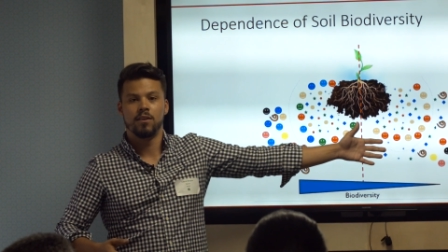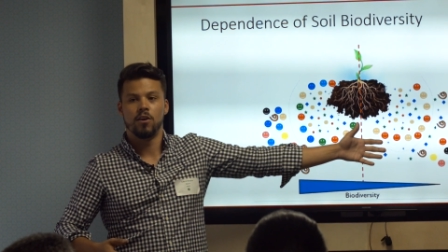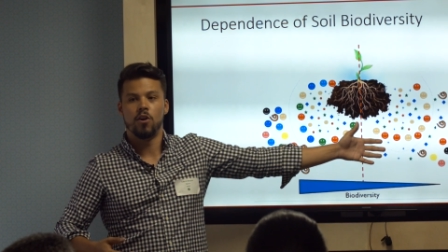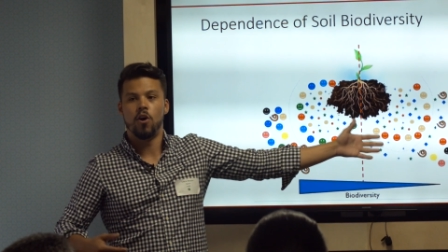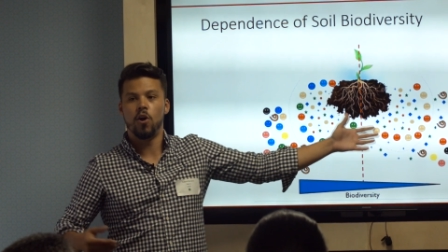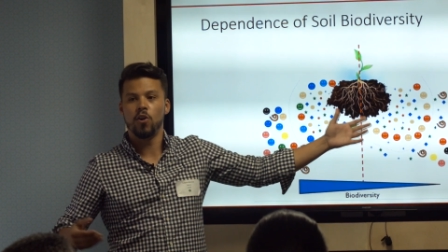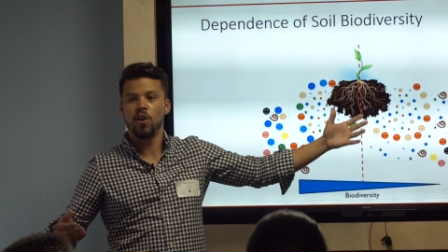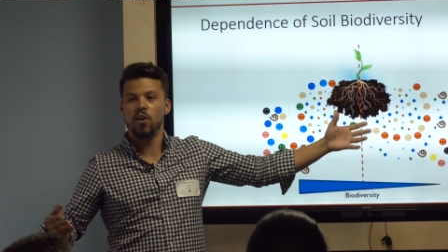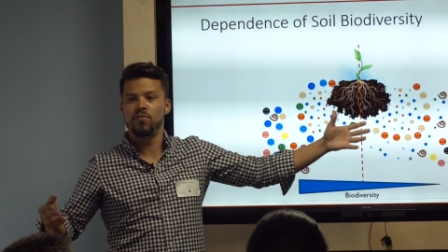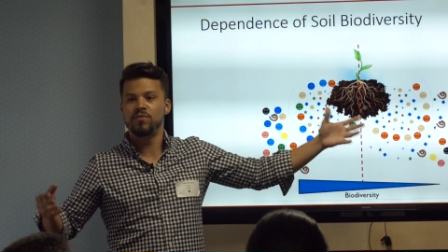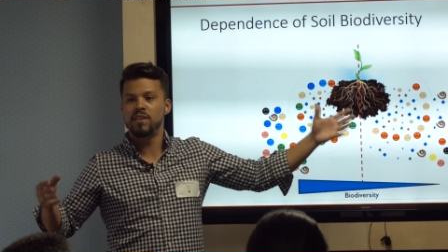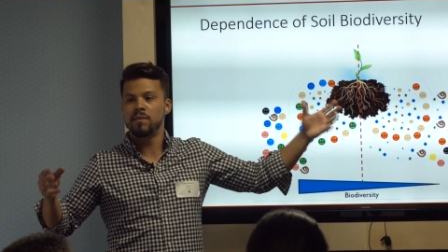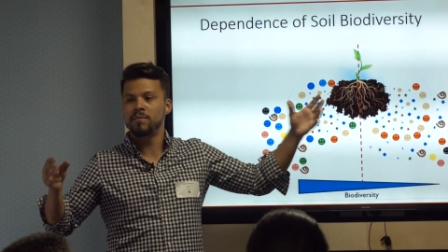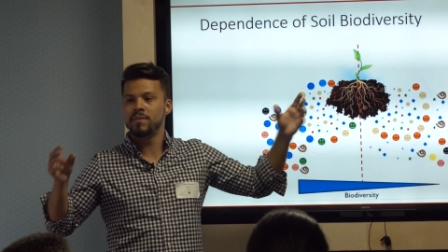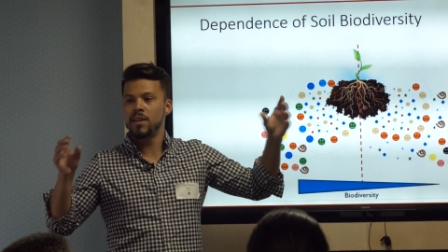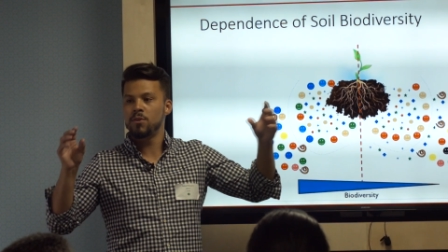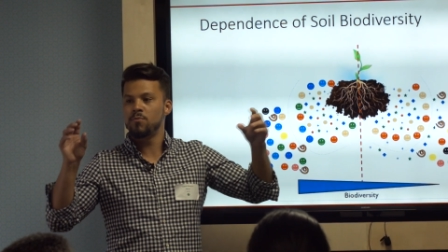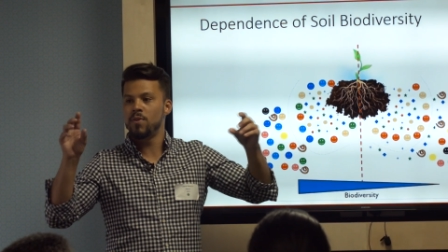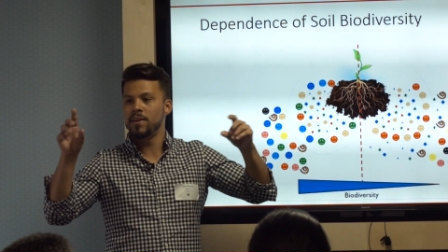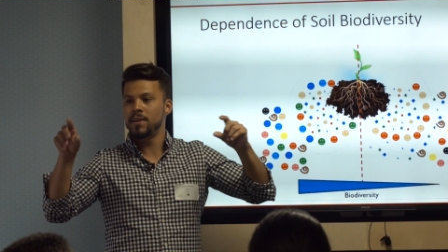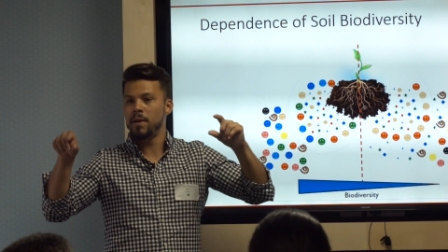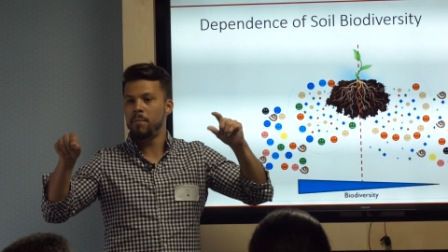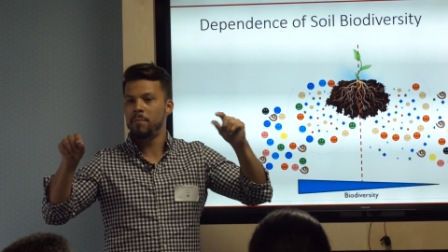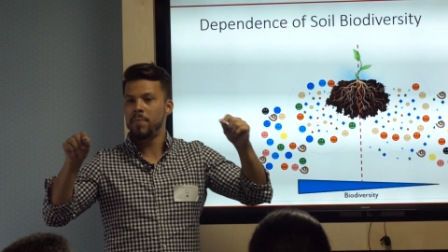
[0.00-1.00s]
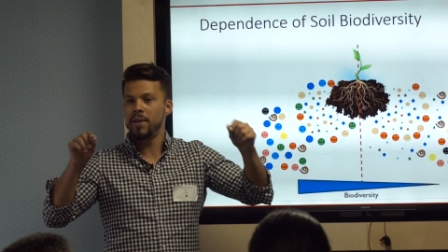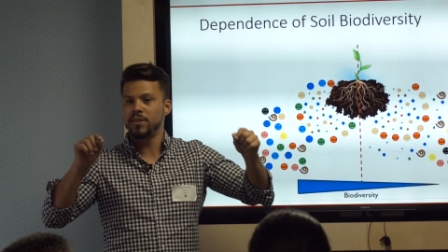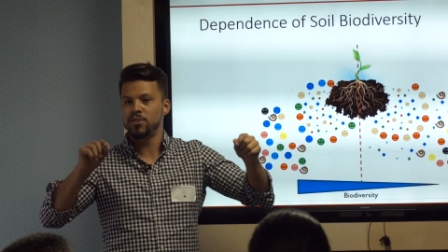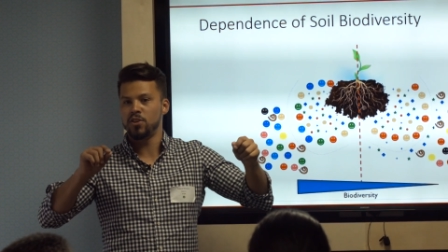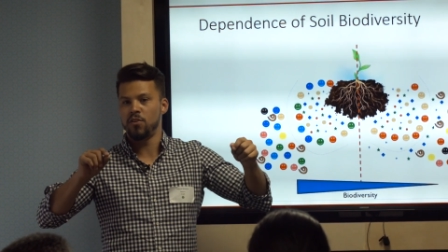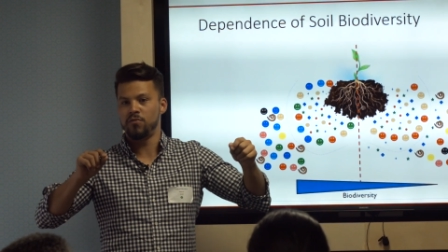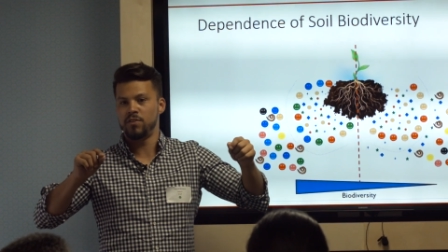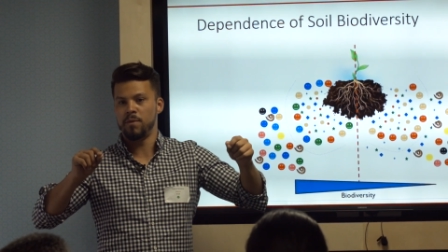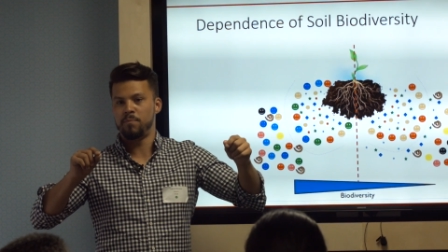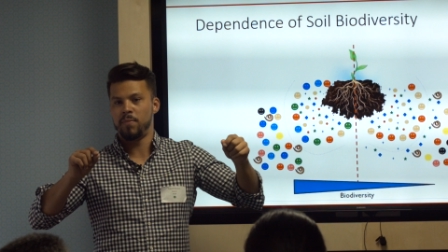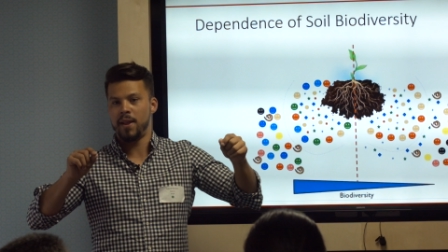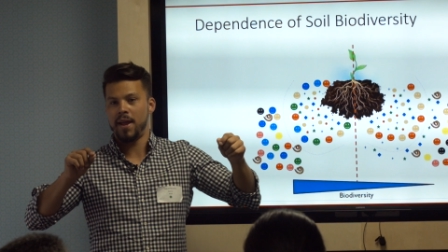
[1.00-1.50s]
All of them, they want a piece
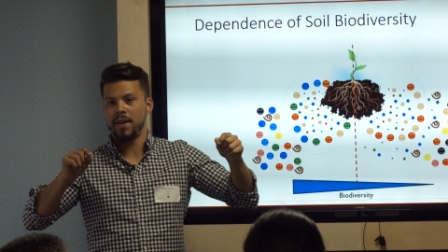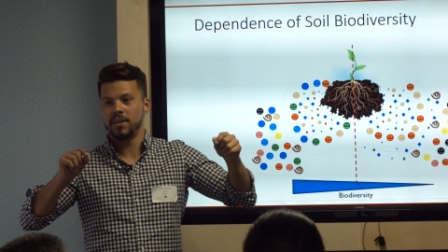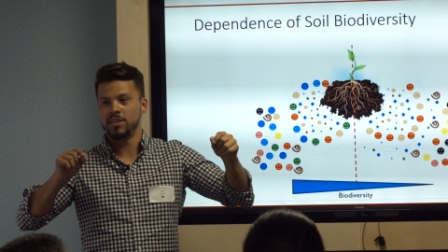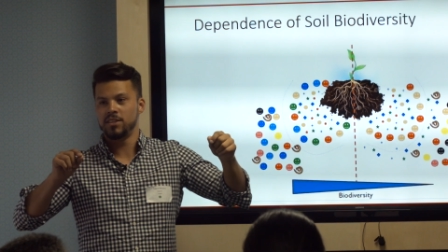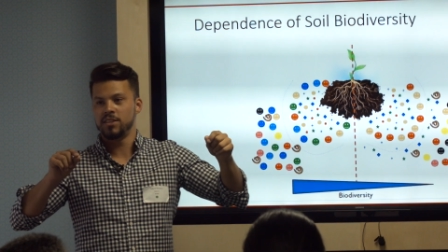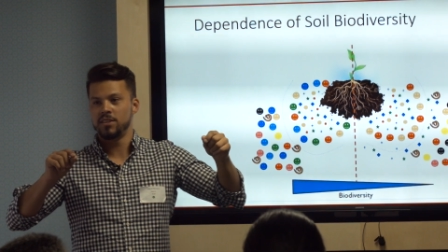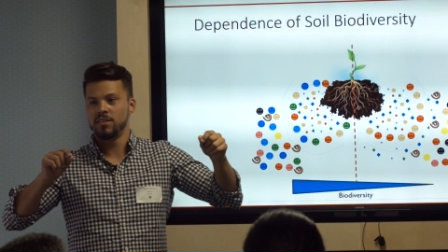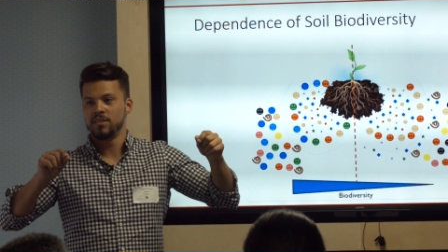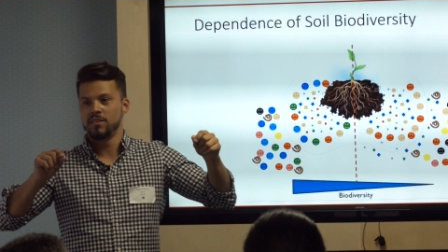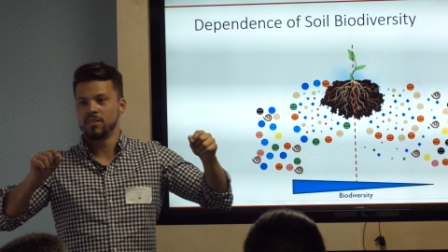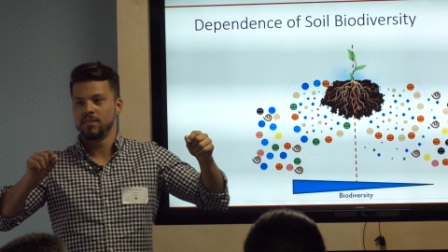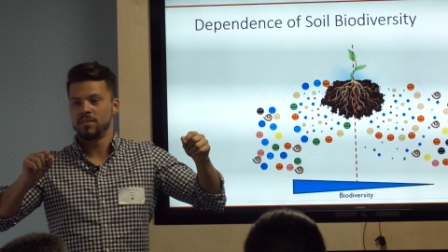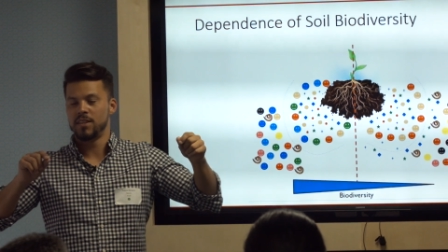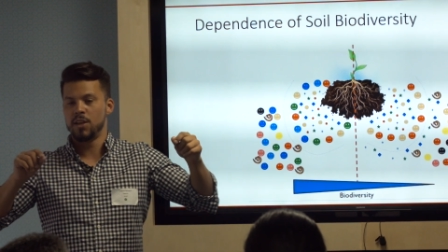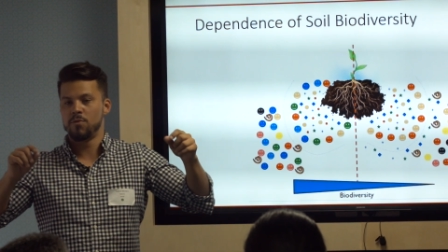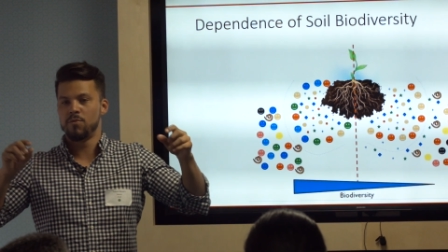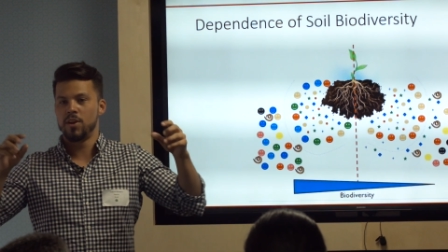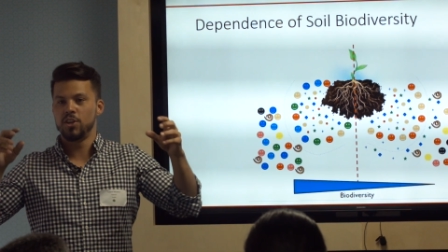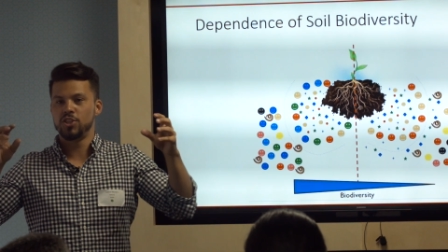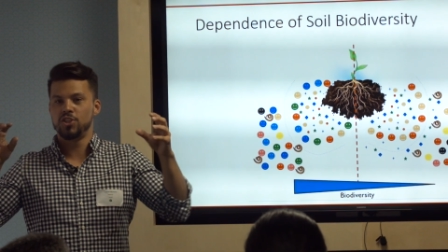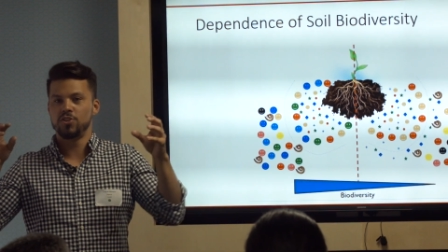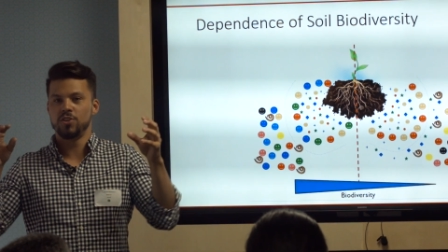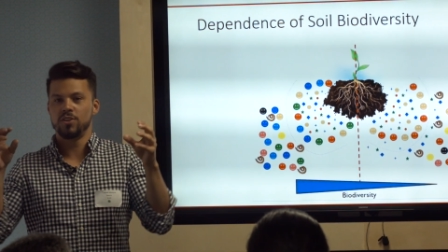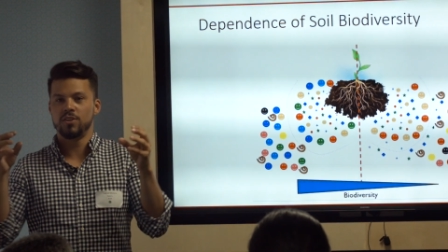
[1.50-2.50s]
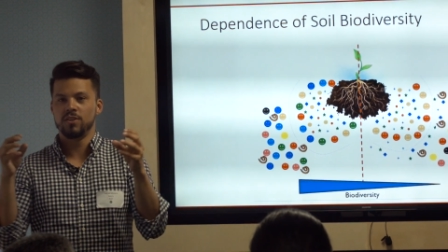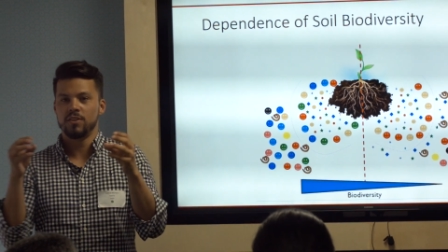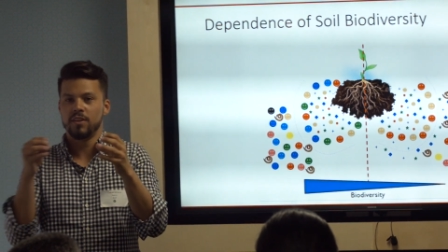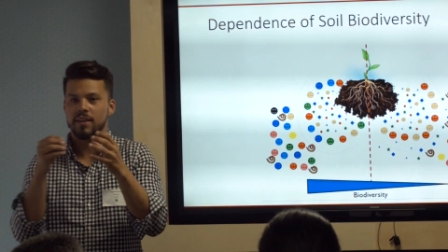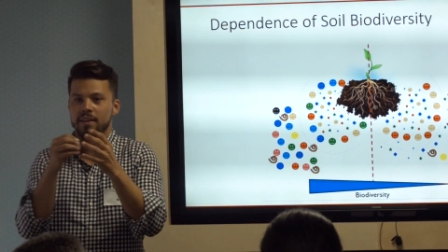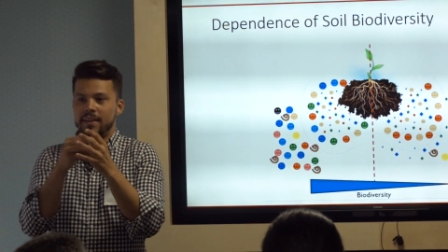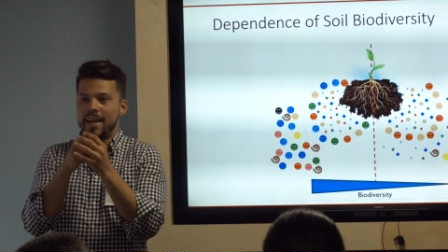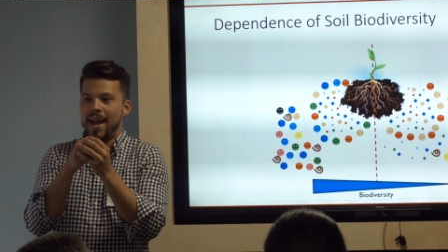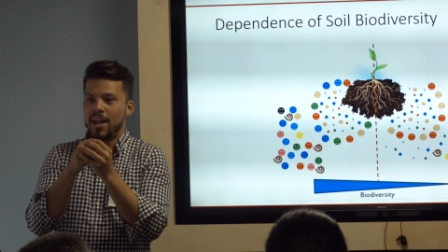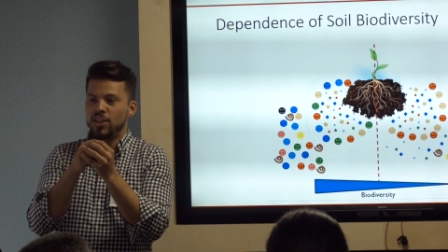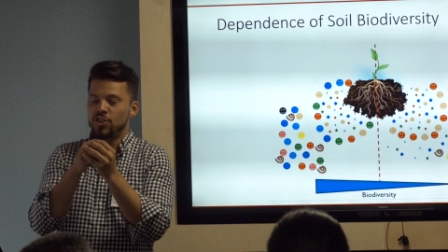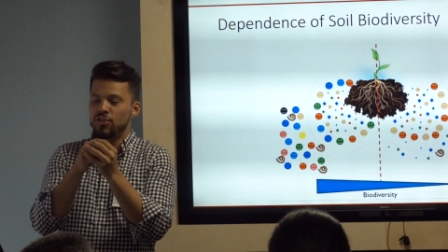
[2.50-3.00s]
of the plant. They want to
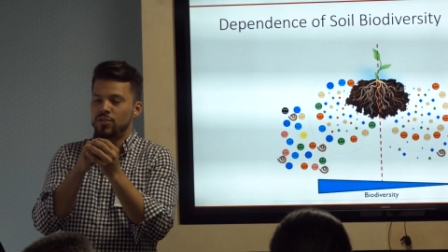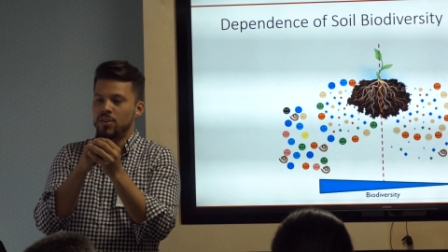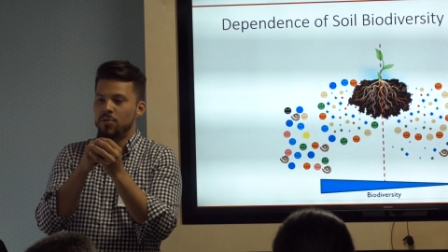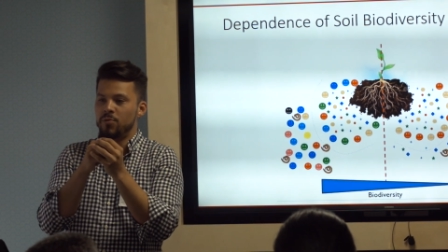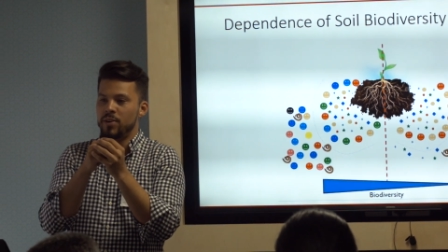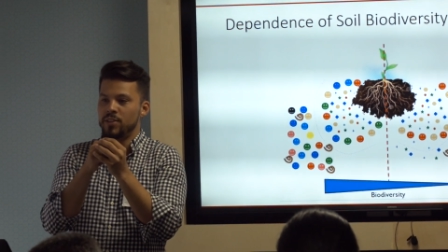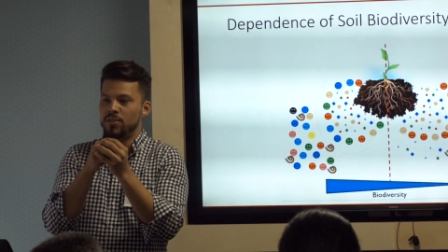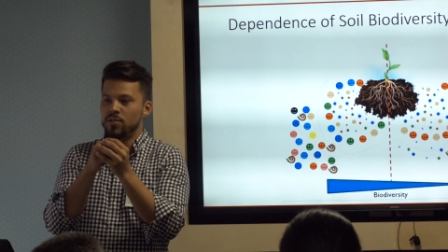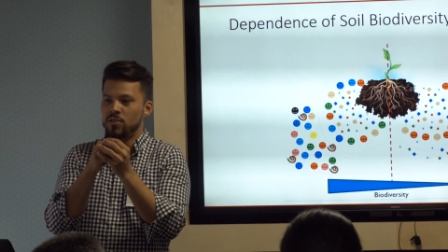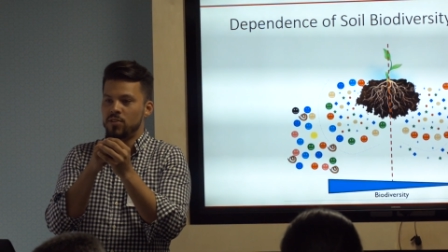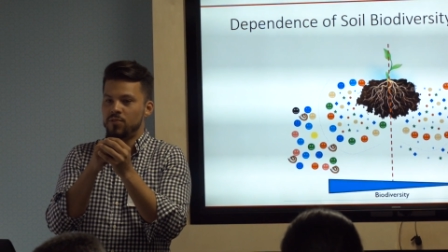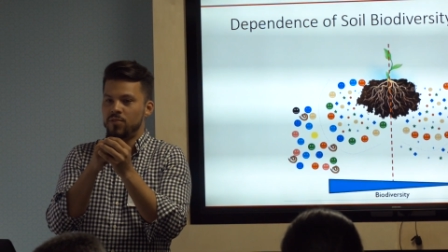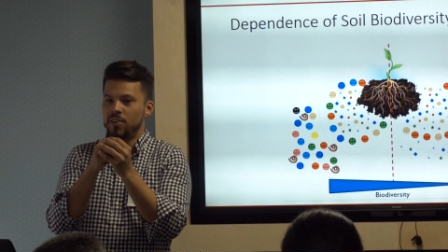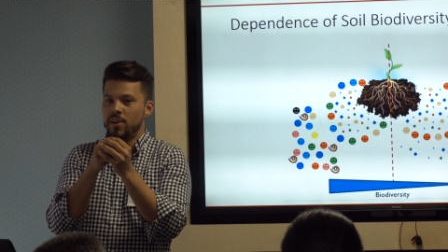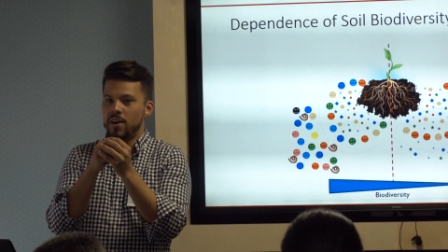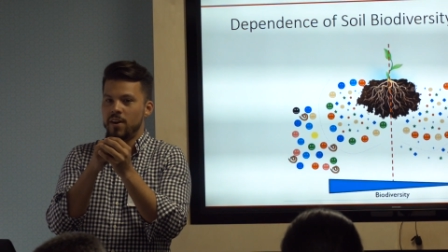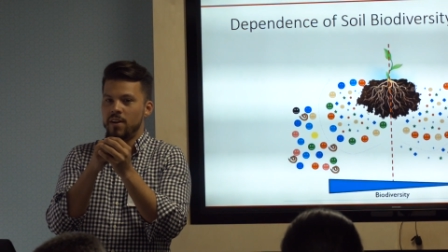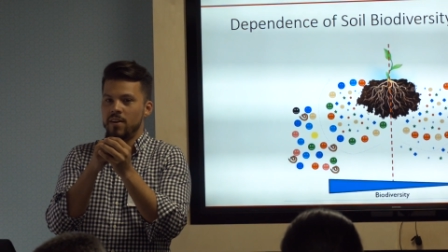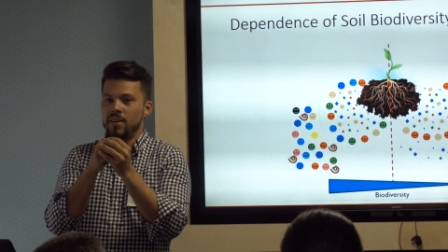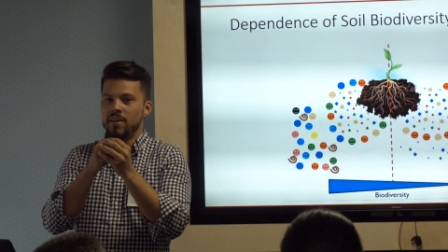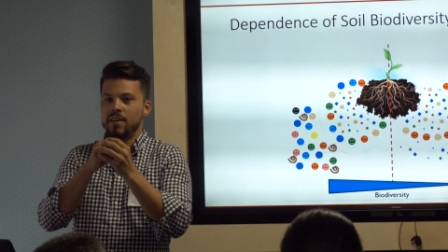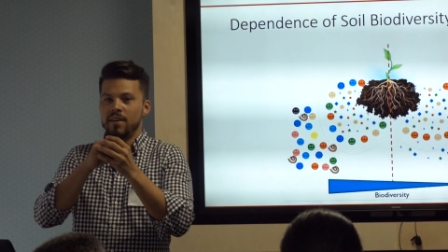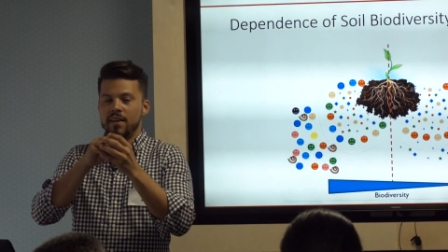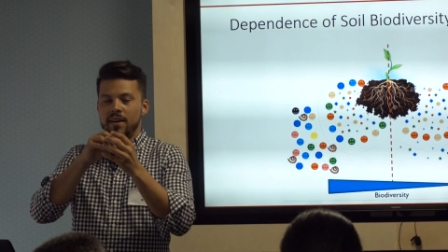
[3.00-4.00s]
get to the rhizosphere